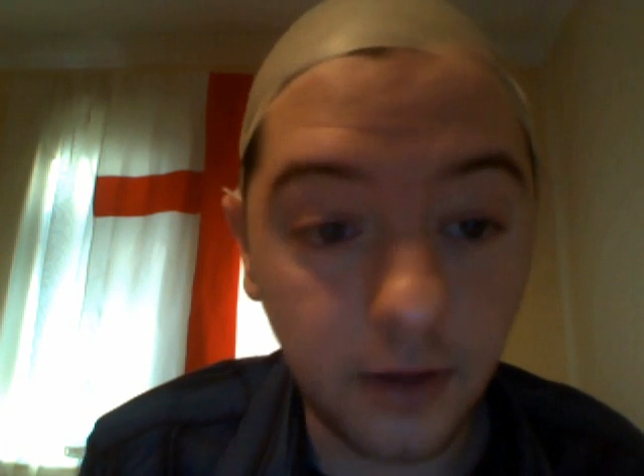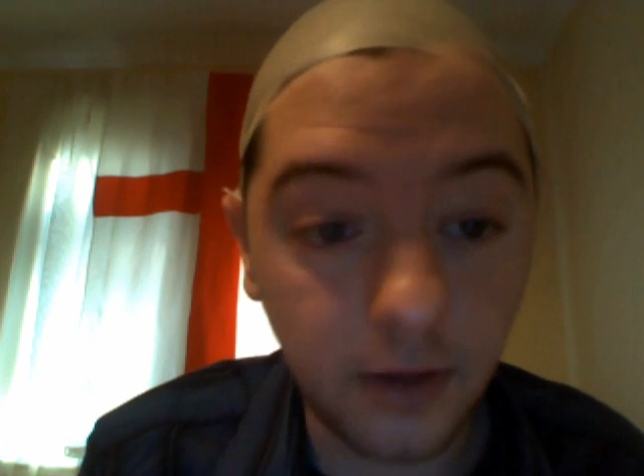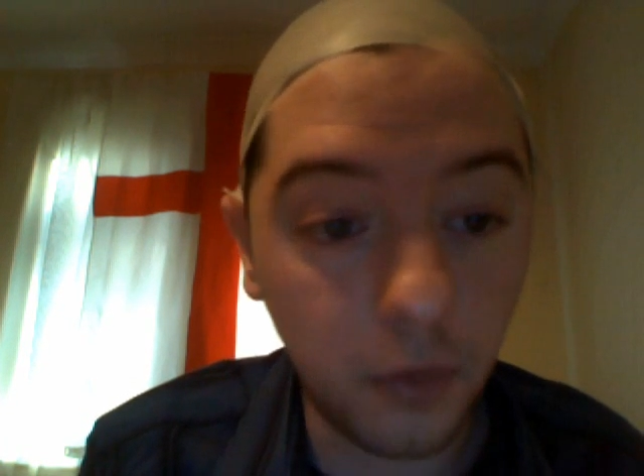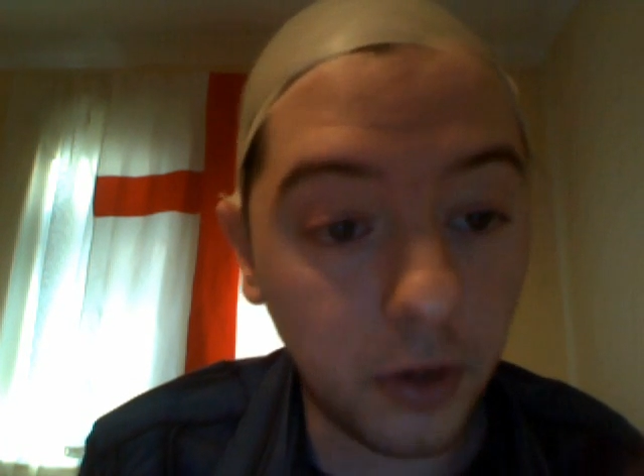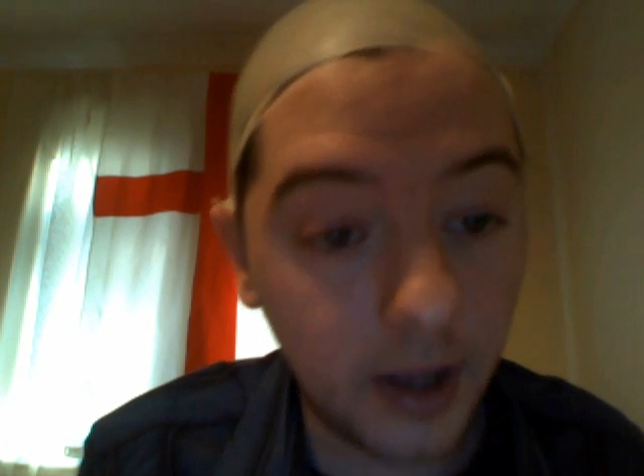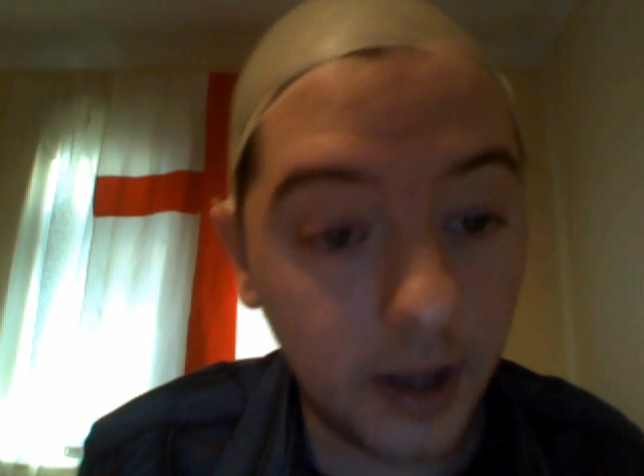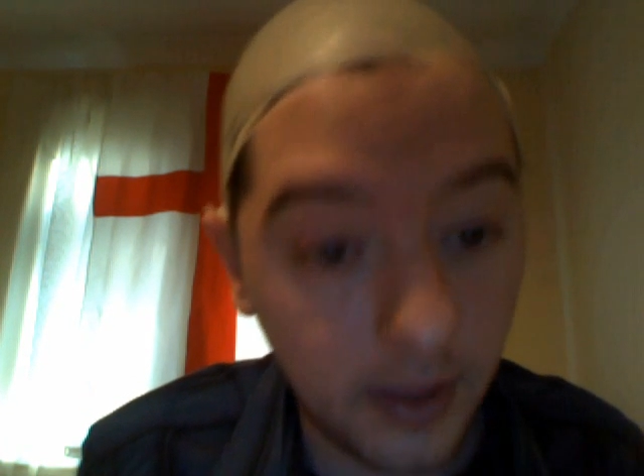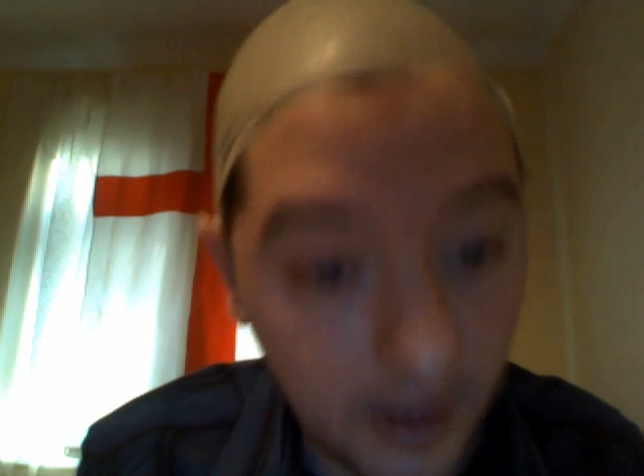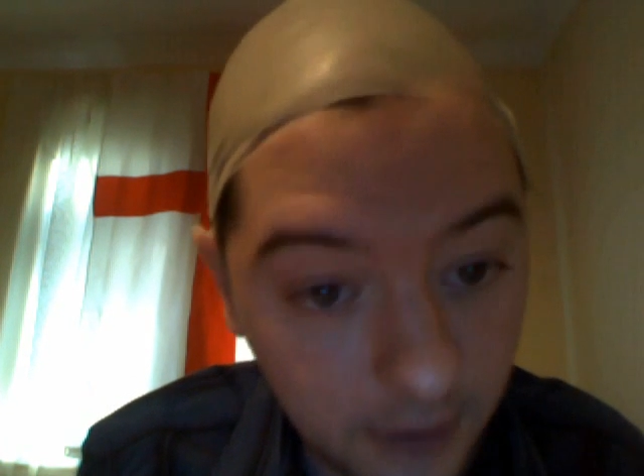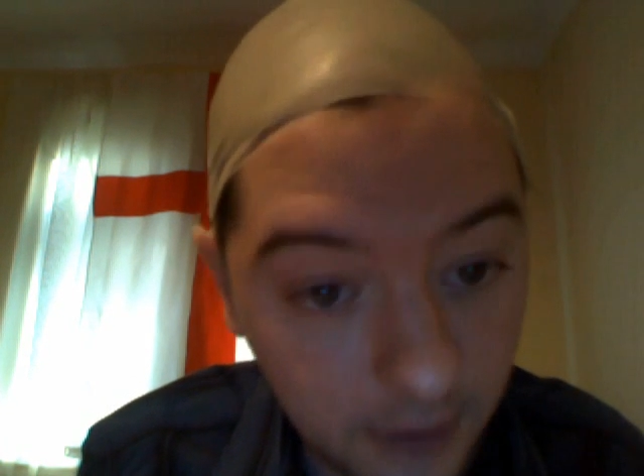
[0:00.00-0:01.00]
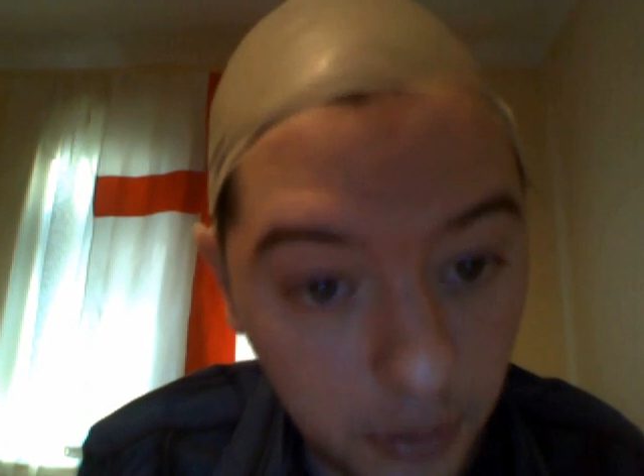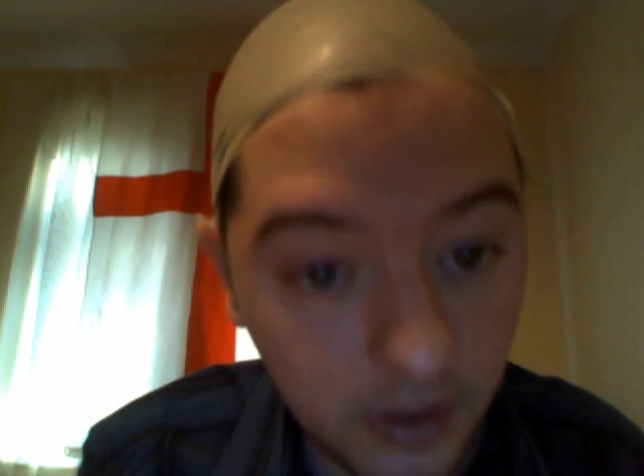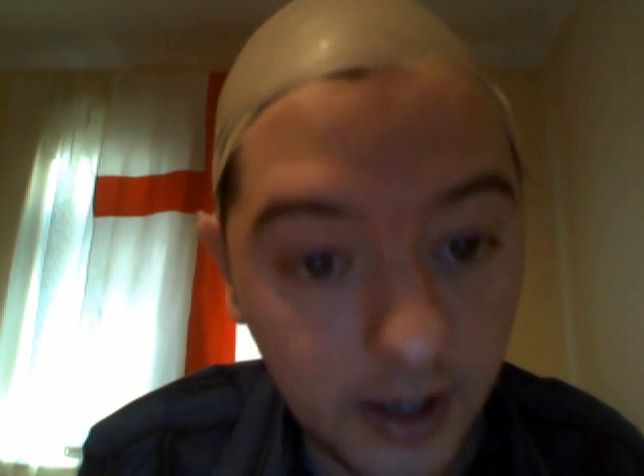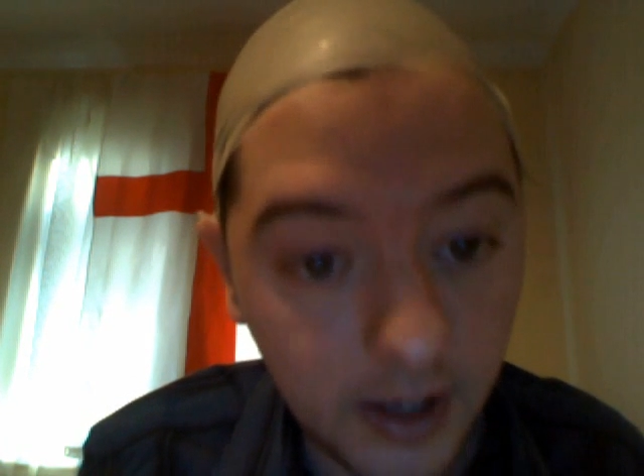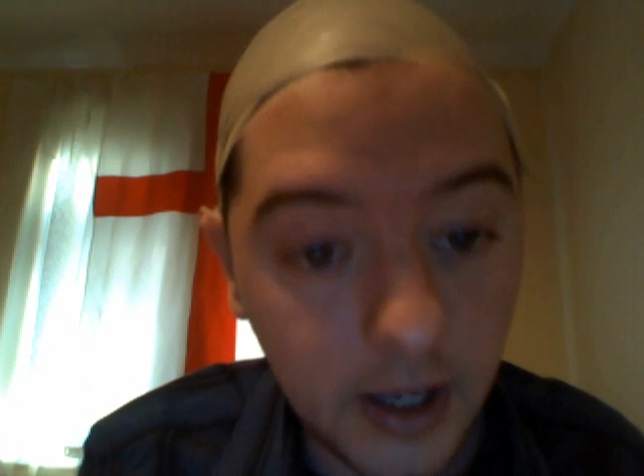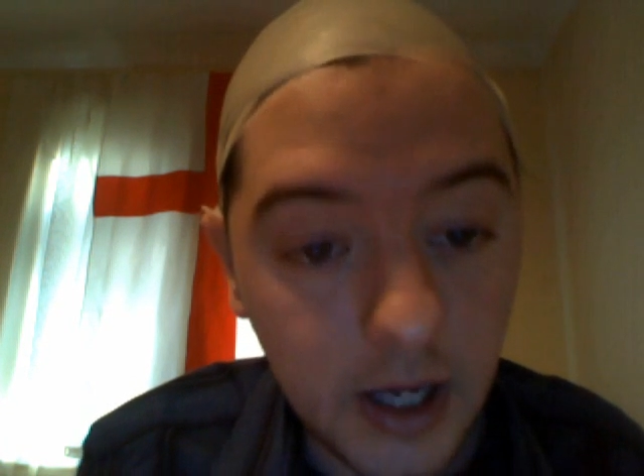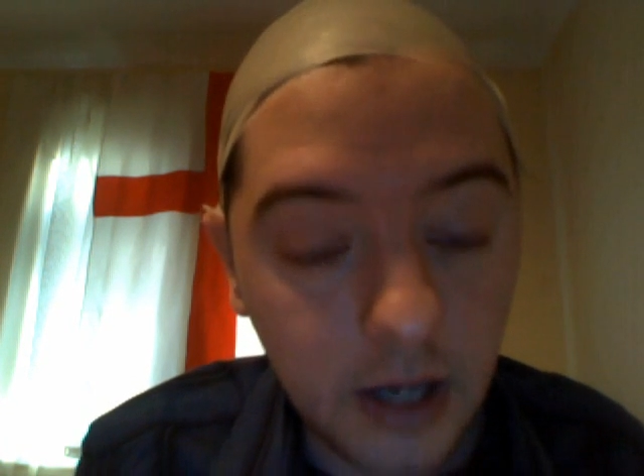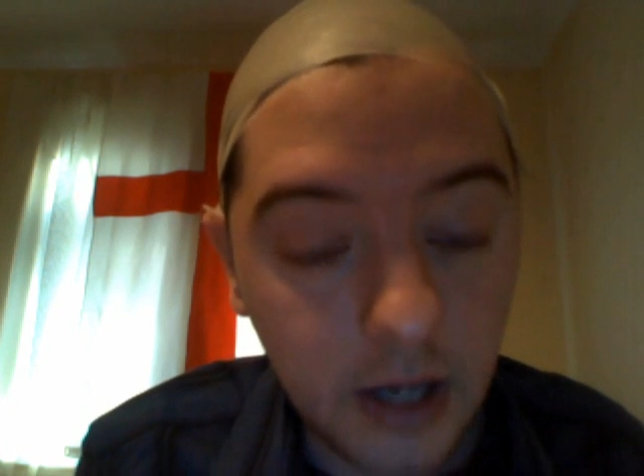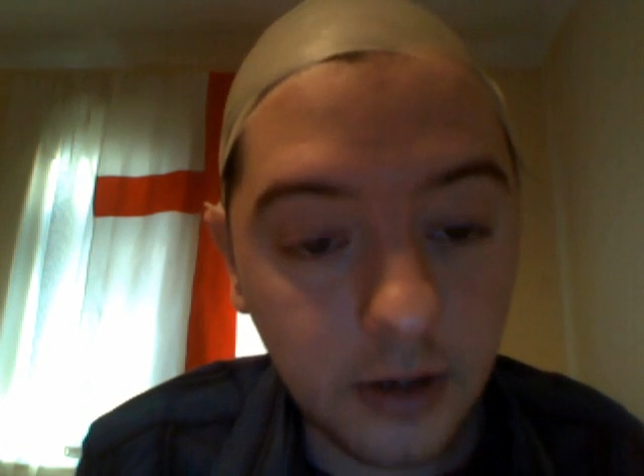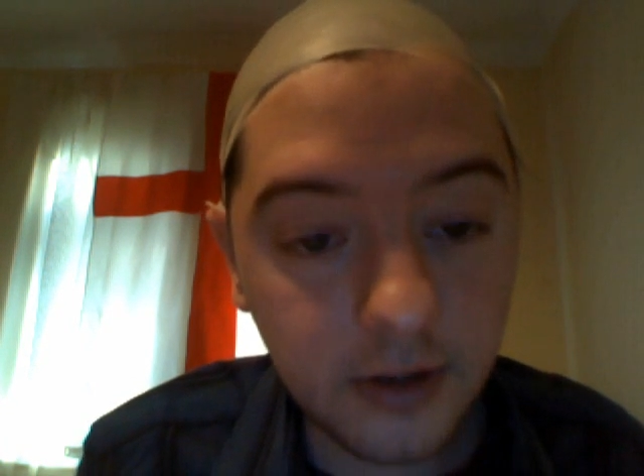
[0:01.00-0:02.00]
If you want to hear that type of thing,
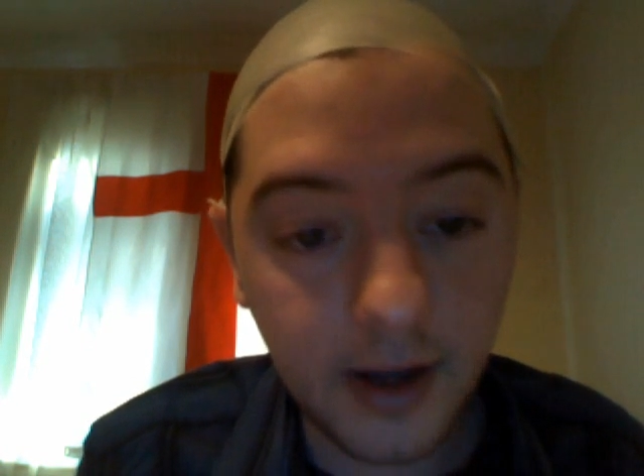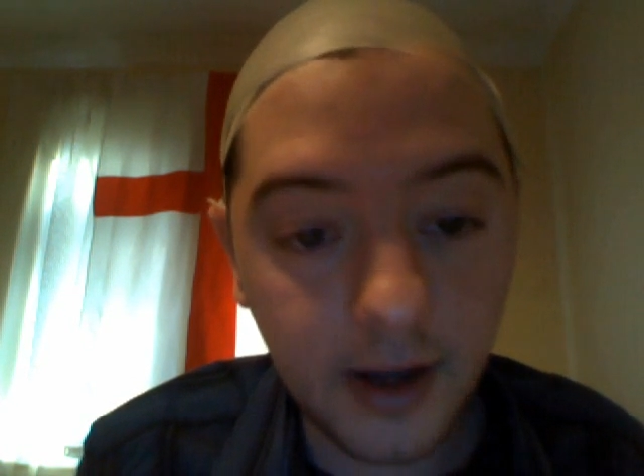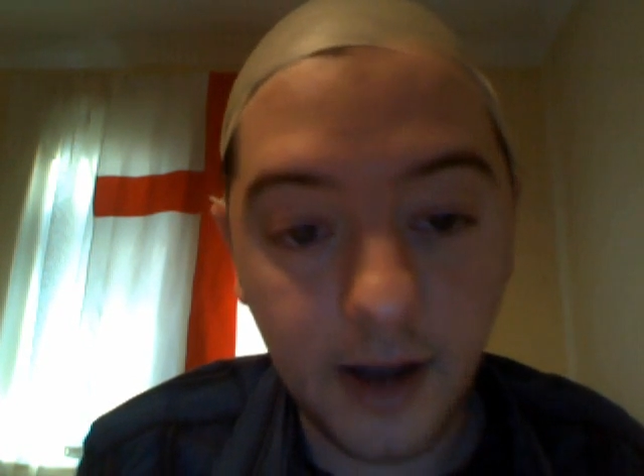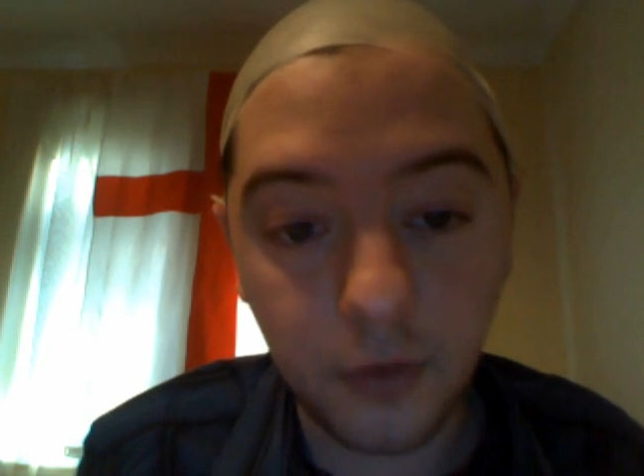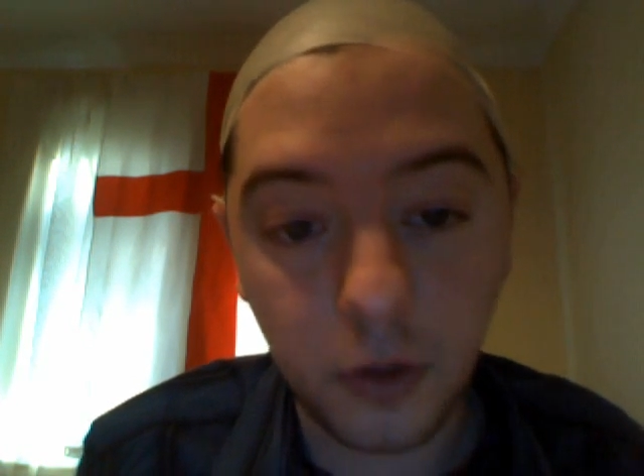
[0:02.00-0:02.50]
you're just going to have